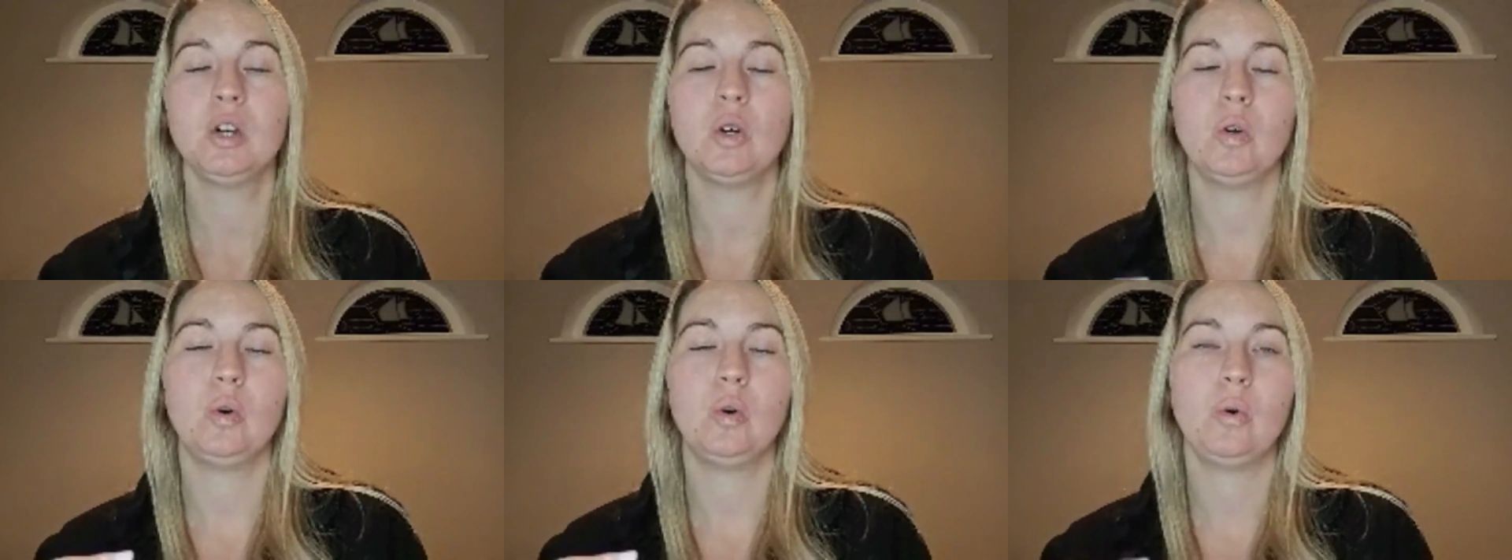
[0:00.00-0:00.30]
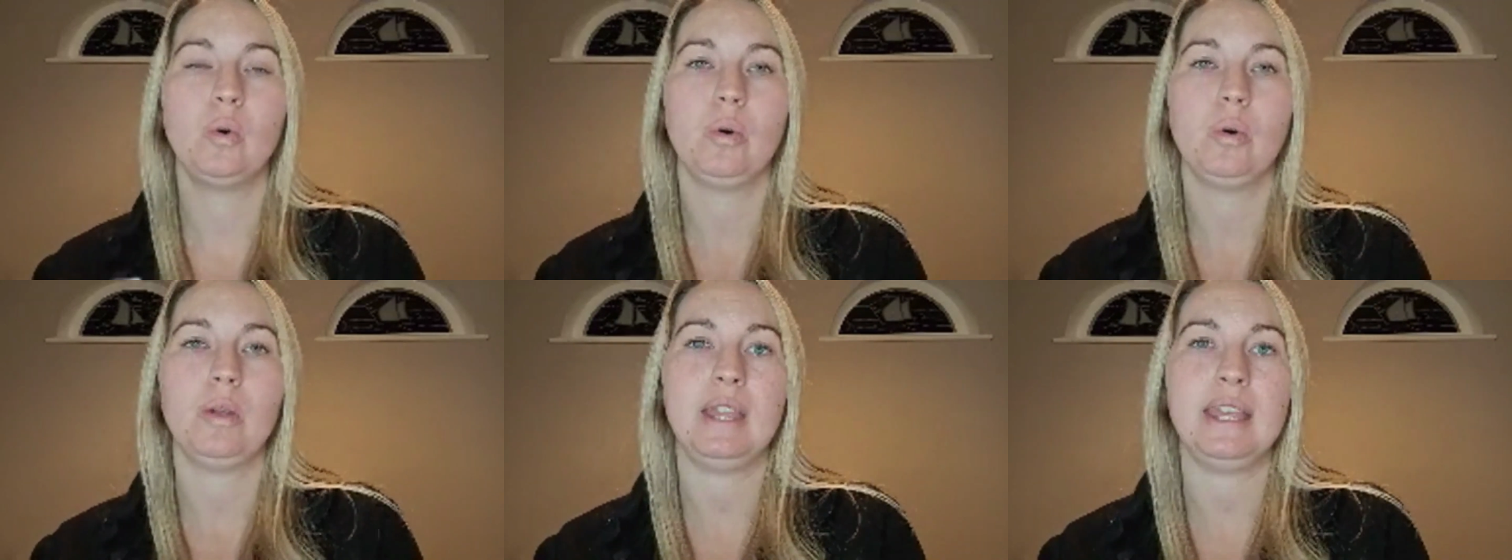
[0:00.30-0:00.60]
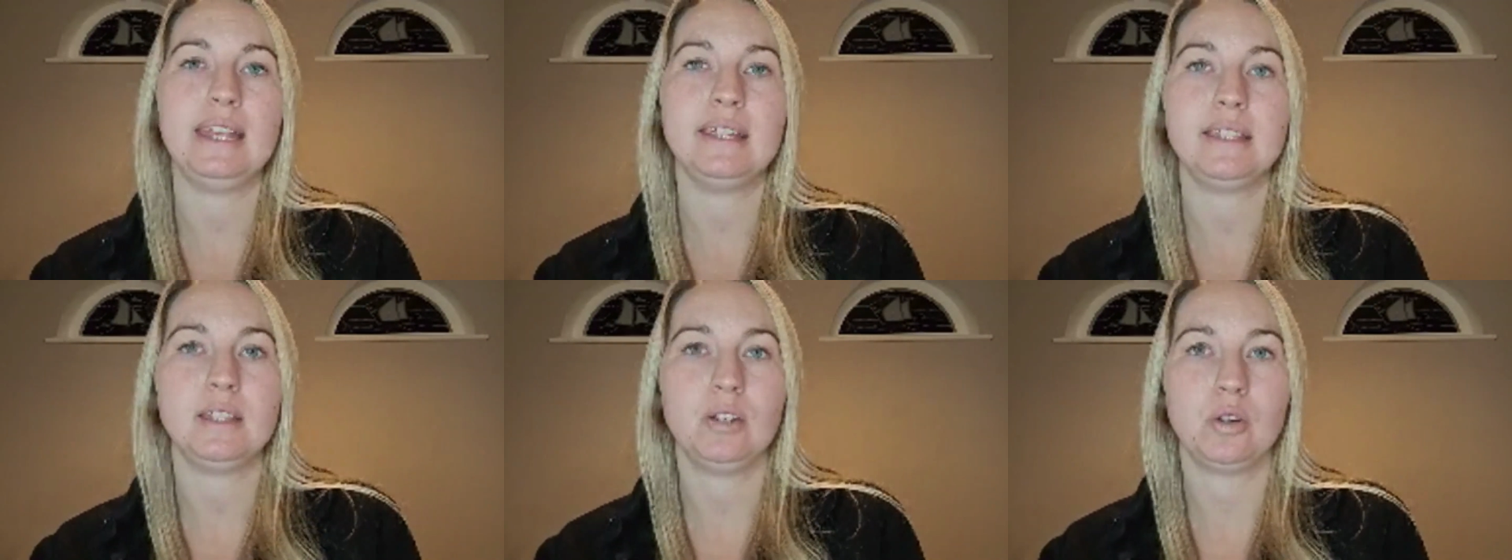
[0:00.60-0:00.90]
Or
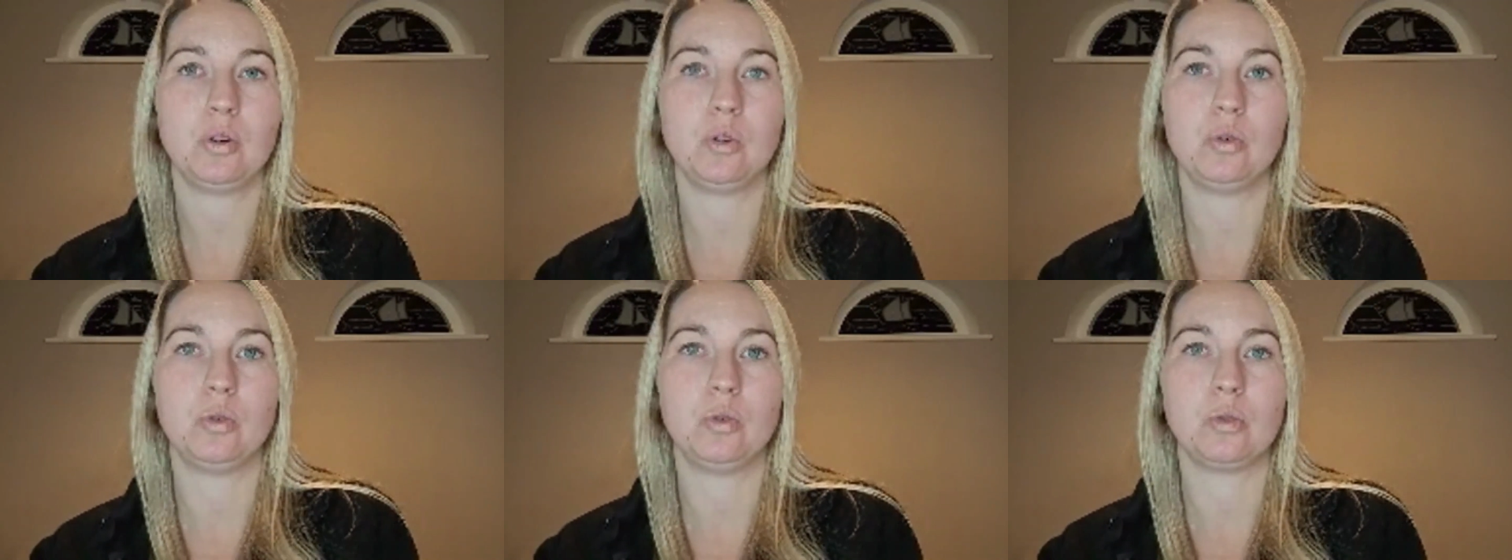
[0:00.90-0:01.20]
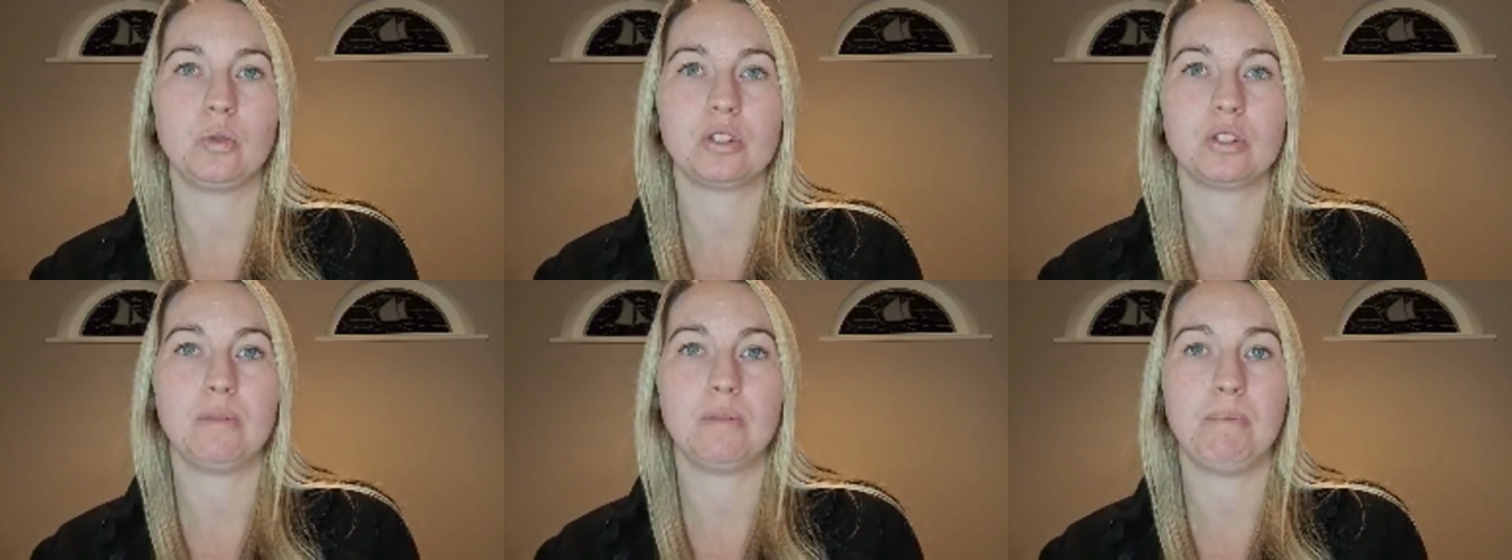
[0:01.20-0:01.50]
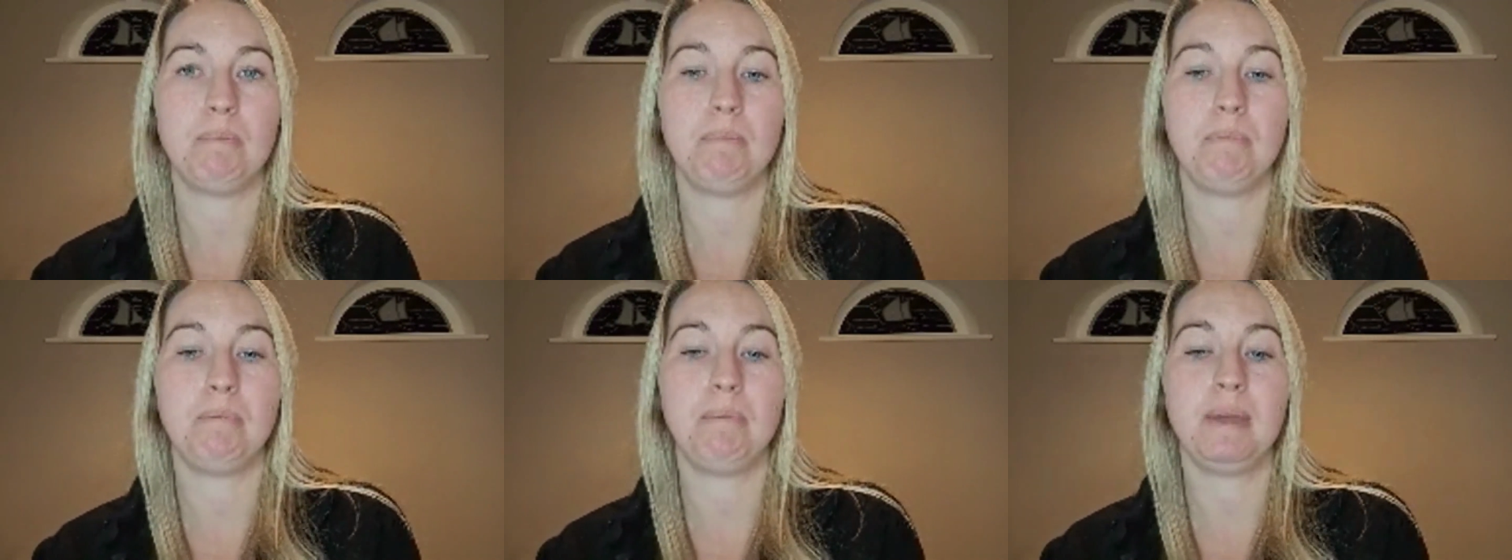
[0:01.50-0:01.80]
is the cause
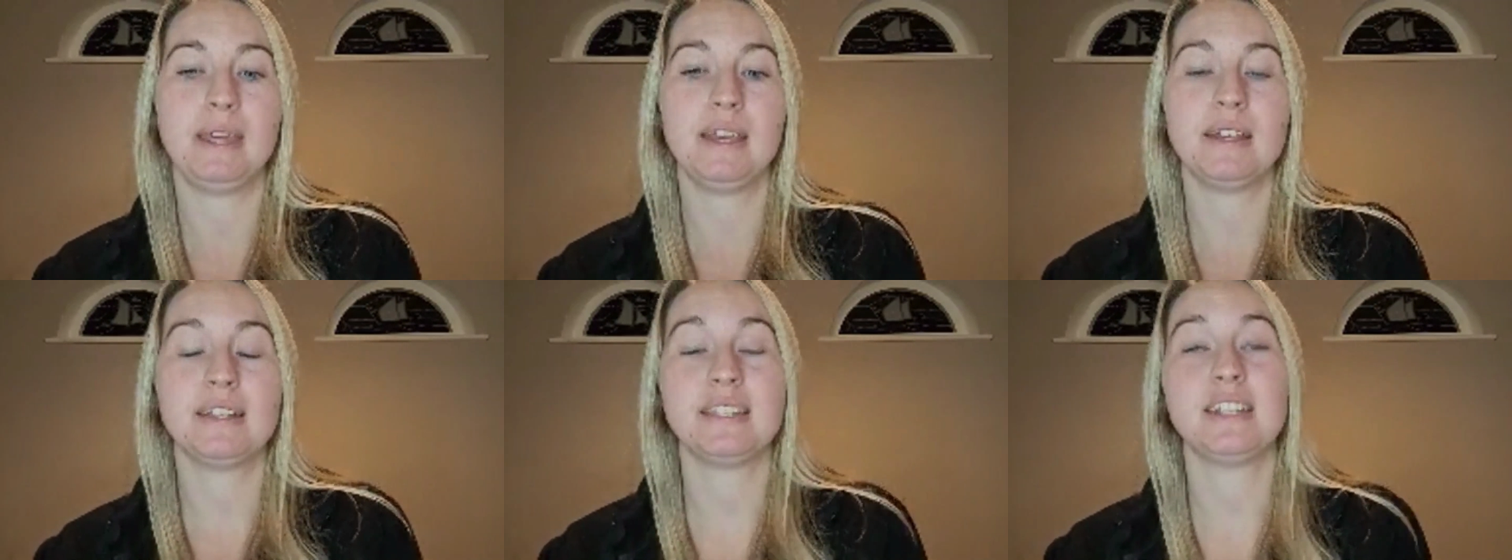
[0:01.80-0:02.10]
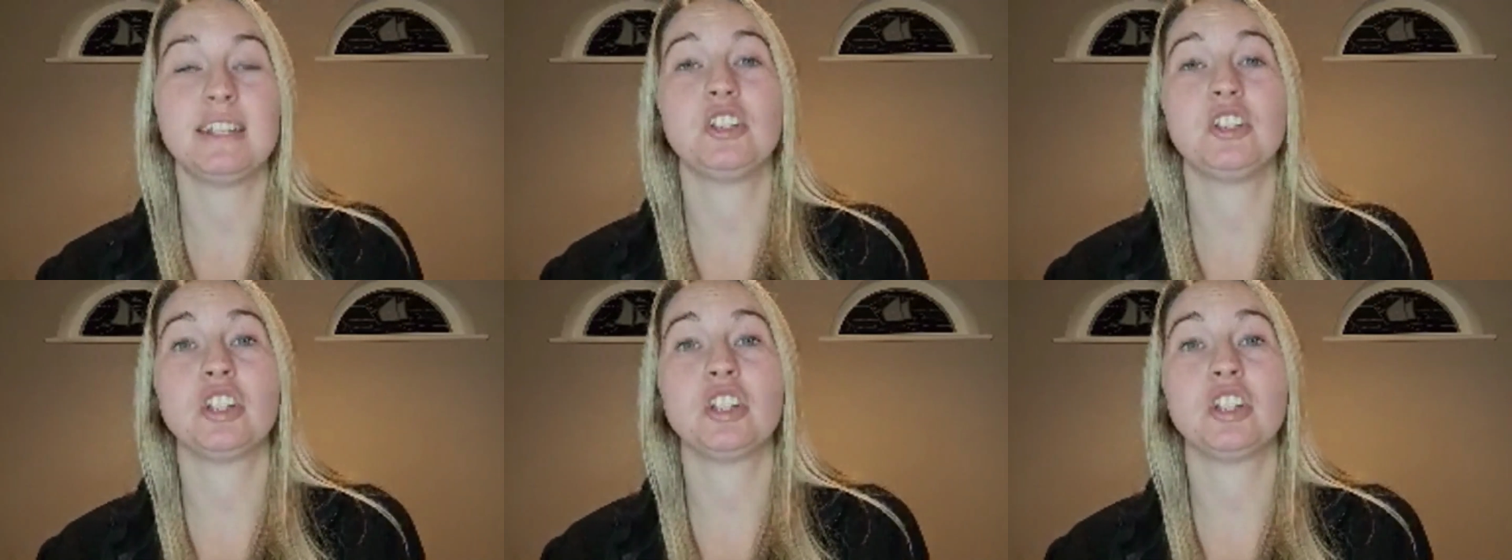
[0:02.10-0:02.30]
because it's